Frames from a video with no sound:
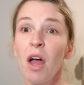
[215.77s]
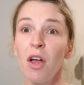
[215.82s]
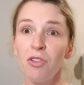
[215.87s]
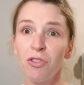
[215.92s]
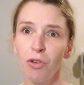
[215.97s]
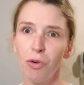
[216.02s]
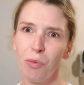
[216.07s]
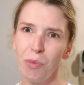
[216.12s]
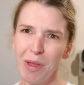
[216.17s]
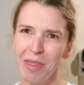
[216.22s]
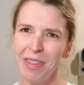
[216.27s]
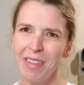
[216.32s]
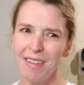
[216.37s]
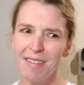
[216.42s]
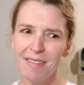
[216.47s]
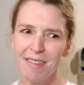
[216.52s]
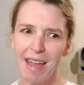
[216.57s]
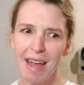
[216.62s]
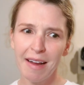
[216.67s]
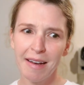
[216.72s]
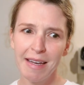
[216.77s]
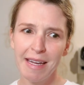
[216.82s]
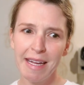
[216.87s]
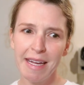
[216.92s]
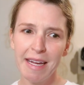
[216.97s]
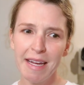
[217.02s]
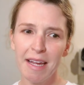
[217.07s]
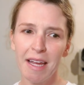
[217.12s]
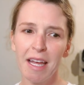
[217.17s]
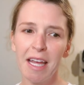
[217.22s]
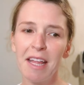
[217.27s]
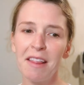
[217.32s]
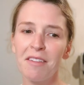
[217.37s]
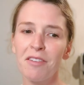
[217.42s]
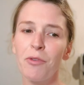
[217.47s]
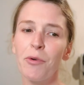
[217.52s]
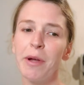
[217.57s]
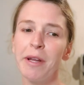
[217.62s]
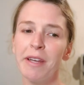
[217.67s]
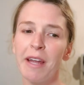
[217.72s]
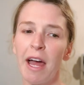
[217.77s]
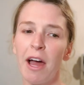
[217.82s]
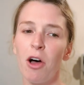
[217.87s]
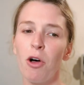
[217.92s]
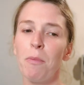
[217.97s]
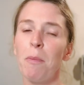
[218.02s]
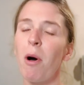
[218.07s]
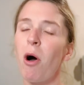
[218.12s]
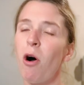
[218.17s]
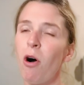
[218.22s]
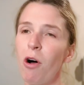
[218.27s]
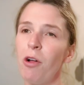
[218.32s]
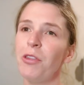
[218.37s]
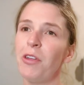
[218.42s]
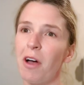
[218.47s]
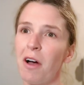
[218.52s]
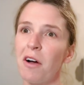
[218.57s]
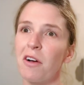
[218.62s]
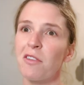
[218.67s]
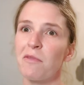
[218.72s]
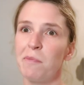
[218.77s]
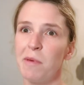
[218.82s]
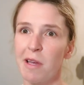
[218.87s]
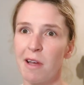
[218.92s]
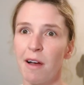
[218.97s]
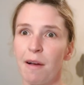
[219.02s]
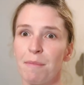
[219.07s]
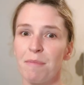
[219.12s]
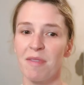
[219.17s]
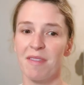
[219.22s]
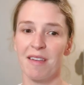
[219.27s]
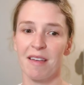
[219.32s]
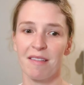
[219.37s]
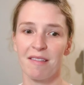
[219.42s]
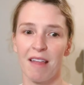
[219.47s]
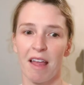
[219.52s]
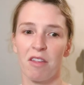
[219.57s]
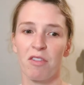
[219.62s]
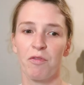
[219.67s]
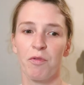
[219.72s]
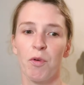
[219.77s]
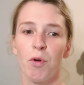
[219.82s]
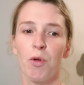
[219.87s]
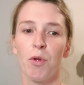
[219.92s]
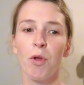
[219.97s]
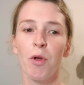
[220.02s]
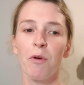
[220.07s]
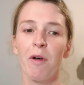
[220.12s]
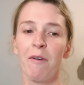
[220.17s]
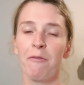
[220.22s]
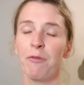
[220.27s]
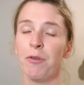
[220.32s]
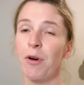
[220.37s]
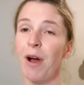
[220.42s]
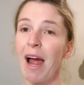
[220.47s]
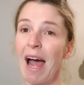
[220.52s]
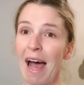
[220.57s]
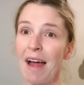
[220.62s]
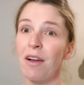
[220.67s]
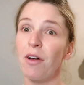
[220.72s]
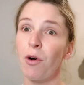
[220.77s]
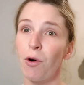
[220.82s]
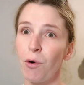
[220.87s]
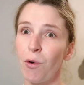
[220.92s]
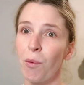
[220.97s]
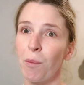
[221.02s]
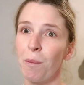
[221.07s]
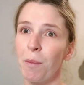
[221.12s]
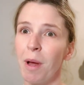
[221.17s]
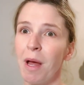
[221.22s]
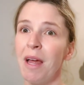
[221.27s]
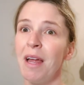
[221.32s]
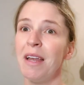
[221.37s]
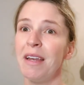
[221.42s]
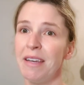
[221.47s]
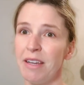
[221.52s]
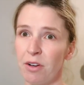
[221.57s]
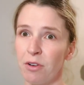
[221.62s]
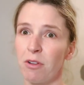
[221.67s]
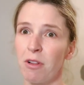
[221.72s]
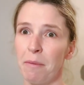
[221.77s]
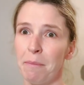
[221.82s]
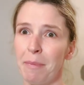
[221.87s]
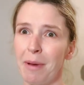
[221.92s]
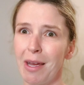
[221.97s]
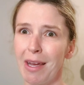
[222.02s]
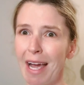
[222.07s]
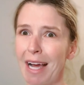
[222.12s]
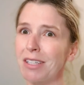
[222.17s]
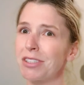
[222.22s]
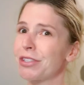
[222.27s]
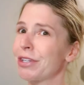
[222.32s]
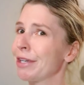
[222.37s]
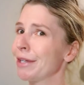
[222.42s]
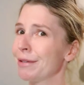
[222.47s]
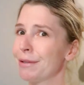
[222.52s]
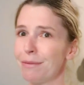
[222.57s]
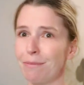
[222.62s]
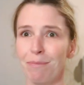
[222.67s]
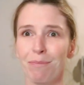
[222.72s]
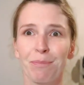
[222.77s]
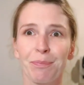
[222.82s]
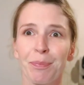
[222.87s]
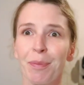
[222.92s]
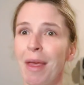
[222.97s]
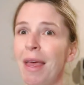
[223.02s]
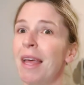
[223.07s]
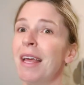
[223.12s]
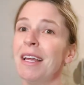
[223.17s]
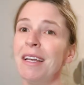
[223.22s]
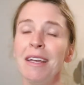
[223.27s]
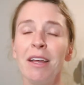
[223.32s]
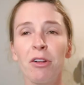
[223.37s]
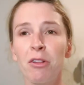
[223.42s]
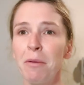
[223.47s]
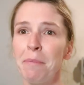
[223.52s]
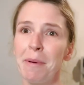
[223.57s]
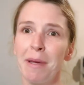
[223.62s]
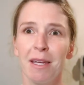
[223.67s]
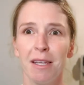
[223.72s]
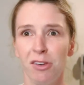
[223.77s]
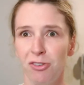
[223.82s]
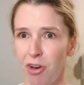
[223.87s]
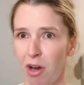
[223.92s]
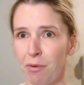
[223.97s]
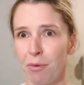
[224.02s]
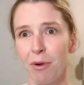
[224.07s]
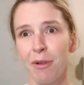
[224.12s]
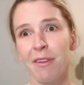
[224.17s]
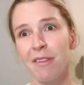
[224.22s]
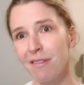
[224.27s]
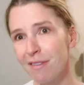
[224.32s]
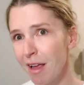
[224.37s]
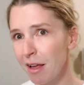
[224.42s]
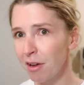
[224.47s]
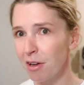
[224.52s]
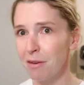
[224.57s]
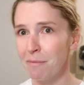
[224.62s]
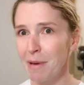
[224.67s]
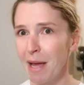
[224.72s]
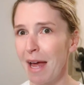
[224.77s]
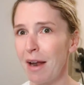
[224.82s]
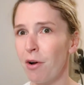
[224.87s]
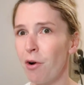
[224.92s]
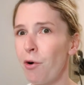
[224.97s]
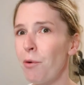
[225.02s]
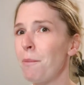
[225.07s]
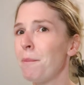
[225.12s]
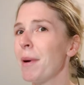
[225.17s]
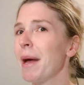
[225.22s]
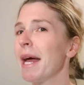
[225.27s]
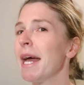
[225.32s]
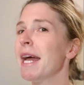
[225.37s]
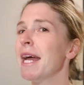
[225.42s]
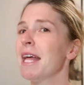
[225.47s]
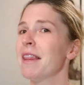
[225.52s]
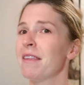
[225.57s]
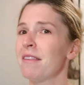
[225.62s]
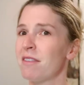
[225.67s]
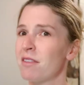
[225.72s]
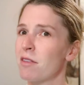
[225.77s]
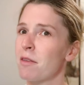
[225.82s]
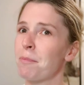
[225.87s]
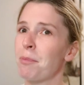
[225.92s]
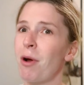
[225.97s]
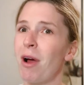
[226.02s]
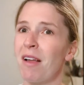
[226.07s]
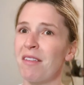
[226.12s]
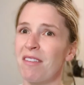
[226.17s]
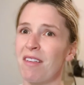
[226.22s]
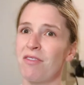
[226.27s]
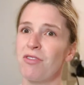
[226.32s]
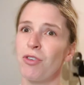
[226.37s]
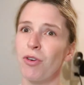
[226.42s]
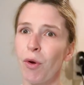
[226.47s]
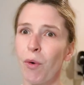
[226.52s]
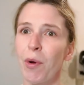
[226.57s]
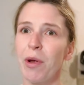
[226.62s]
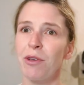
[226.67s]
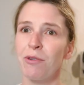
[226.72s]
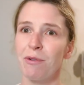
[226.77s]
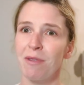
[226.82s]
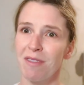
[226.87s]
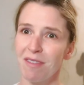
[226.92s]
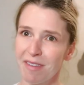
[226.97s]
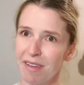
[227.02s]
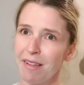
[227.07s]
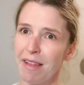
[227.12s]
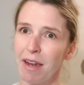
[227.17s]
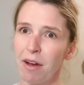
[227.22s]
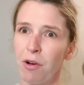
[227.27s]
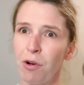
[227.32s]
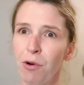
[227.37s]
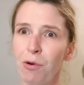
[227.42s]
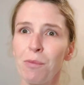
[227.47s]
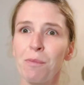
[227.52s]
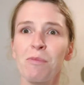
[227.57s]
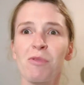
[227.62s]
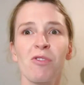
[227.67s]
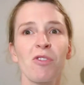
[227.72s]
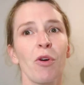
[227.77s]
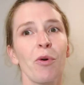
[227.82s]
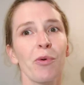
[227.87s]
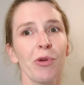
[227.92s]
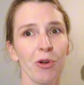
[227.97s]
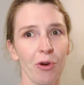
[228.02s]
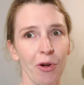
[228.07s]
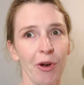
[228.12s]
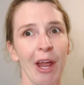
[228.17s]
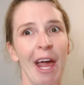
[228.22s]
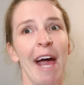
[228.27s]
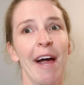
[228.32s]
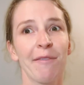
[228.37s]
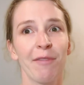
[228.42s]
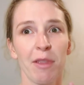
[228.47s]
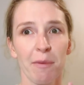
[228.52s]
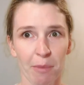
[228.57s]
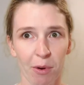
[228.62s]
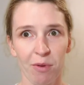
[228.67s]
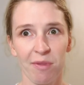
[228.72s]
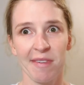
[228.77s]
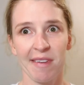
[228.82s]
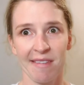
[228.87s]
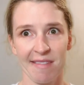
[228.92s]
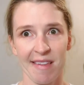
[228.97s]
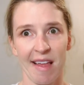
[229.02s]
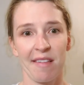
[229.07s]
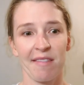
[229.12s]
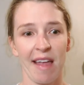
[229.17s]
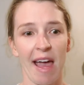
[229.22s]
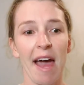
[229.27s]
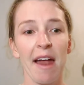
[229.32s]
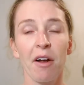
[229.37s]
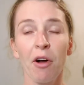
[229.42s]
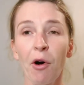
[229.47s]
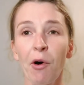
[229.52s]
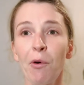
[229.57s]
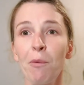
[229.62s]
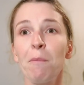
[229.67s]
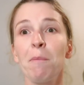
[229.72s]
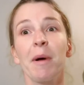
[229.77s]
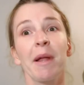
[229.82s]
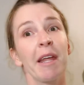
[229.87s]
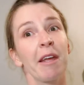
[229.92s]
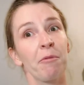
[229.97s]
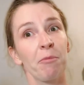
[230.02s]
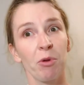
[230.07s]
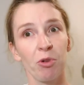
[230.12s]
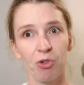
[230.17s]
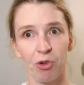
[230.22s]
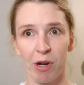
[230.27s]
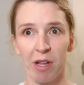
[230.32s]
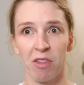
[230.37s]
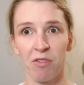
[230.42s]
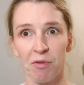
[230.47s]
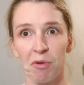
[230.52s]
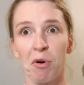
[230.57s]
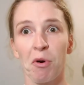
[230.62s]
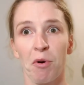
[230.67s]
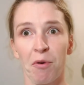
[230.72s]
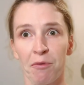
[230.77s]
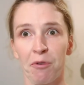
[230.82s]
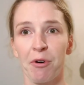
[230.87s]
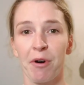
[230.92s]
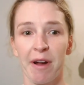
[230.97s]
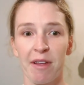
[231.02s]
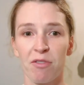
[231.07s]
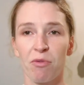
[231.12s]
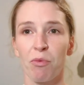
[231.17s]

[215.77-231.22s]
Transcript: So with this technique, it's going to help all dogs become successful for at-home nail clipping. Actually, nail clipping in general. It's not going to be at home, but this is a process you're going to instill at home, so you're going to have the most success at home, but it will transfer over as